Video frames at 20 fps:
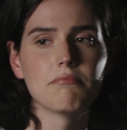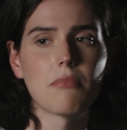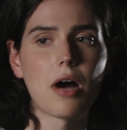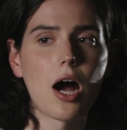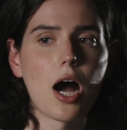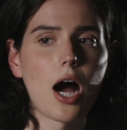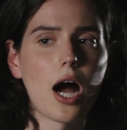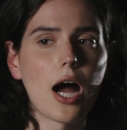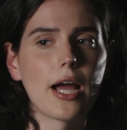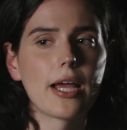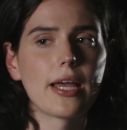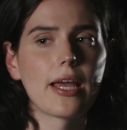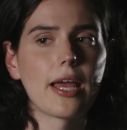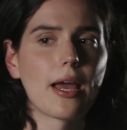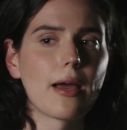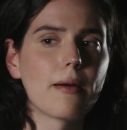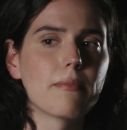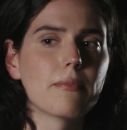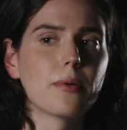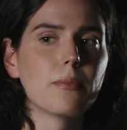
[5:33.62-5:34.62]
I
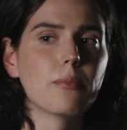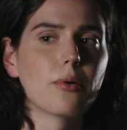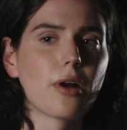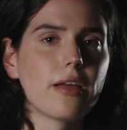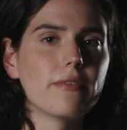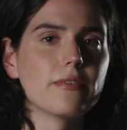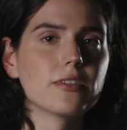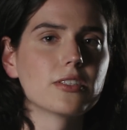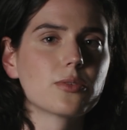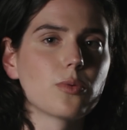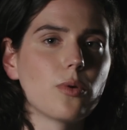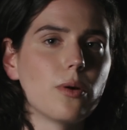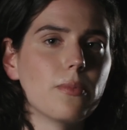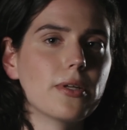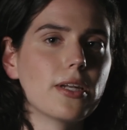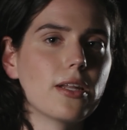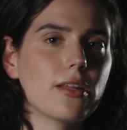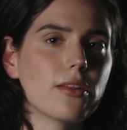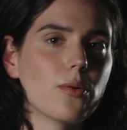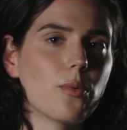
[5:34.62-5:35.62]
am the bravest
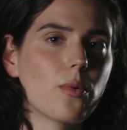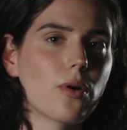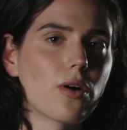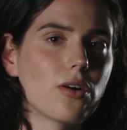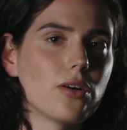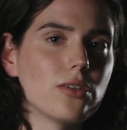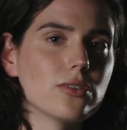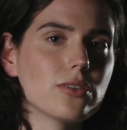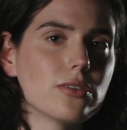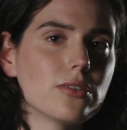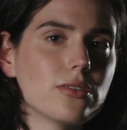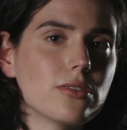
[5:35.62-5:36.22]
woman in the world.